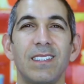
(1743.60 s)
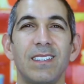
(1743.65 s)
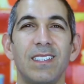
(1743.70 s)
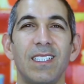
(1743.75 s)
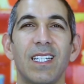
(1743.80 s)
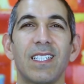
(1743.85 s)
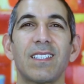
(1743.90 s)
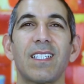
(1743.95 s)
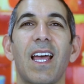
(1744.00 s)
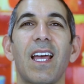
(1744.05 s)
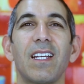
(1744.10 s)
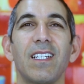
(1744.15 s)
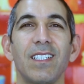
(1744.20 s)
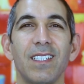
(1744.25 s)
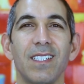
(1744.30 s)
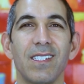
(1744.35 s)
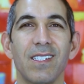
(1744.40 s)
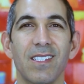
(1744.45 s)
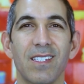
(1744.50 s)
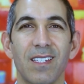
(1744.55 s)
The
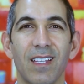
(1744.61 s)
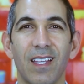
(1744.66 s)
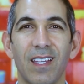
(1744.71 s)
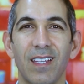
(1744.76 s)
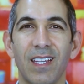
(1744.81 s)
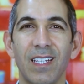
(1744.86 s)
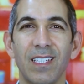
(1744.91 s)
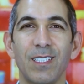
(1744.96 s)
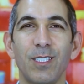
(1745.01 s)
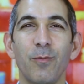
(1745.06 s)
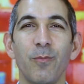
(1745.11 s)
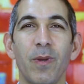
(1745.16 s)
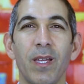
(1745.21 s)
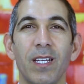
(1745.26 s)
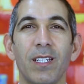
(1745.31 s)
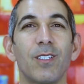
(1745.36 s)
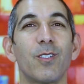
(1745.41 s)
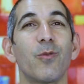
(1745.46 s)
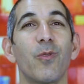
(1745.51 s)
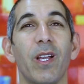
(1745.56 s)
attackers then
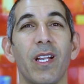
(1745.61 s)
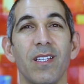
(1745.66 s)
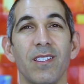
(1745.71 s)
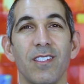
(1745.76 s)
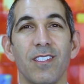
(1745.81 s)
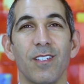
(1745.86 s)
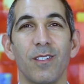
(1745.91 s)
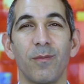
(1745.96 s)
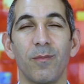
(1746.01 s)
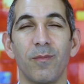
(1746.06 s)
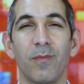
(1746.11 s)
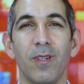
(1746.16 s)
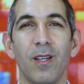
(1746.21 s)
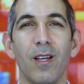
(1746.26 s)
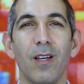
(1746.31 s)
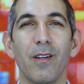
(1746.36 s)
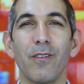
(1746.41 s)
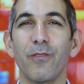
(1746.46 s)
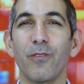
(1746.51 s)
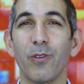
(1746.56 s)
demand ransom
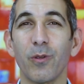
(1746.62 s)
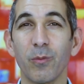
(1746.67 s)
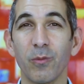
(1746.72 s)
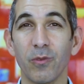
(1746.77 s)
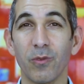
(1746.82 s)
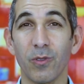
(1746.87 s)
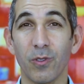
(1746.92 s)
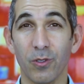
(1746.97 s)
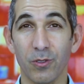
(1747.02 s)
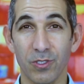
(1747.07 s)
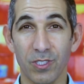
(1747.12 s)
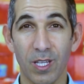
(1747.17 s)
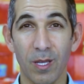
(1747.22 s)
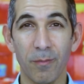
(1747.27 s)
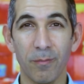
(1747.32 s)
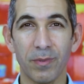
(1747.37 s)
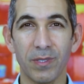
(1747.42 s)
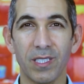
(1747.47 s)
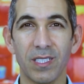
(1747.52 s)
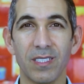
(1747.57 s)
from those
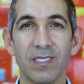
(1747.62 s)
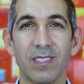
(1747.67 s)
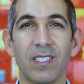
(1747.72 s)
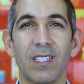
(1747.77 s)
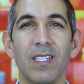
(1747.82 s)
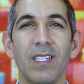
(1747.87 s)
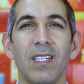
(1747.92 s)
companies